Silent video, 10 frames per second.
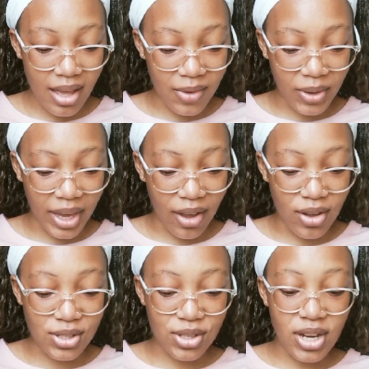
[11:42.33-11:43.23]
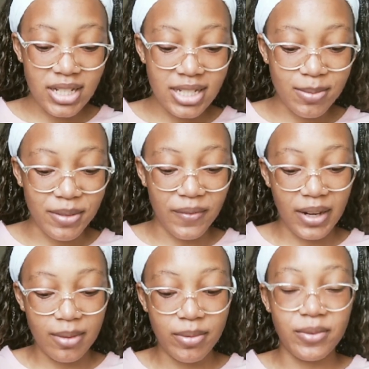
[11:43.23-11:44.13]
Okay, are scholarships
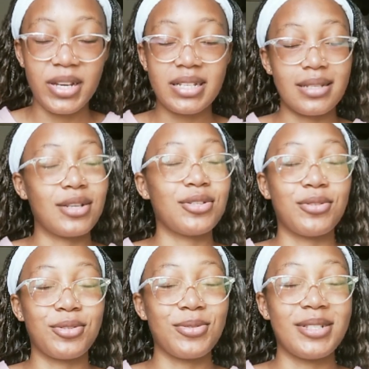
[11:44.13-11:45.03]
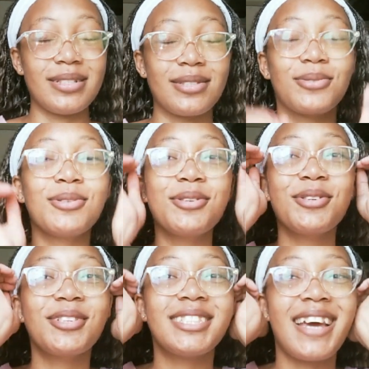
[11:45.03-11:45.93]
available for international students?
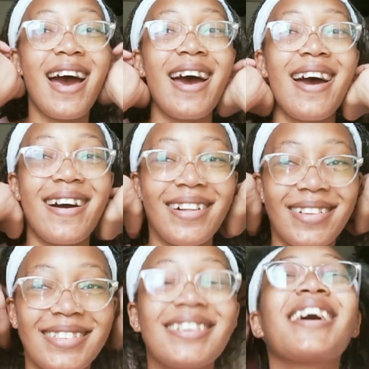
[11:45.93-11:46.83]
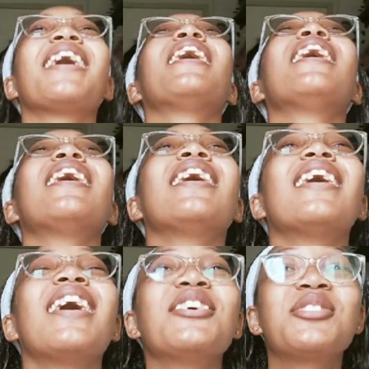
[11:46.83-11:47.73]
Oh, child.
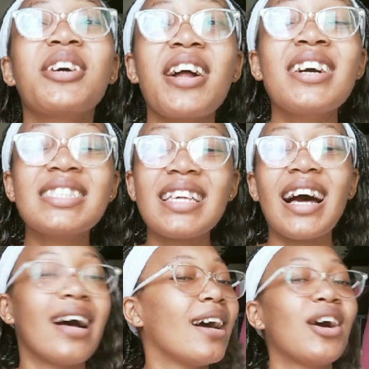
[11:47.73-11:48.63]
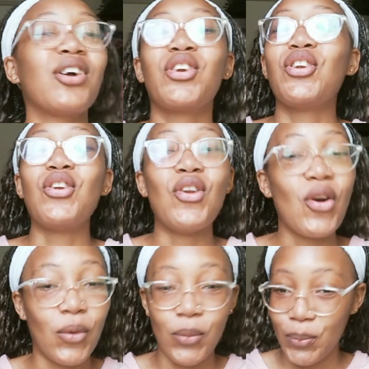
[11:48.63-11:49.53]
Short answer,
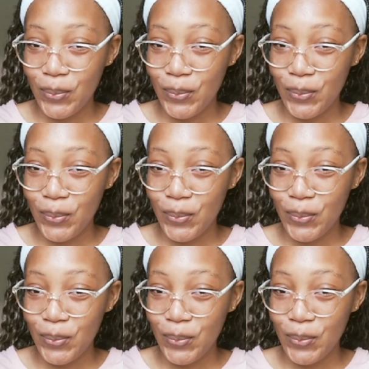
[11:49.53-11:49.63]
no.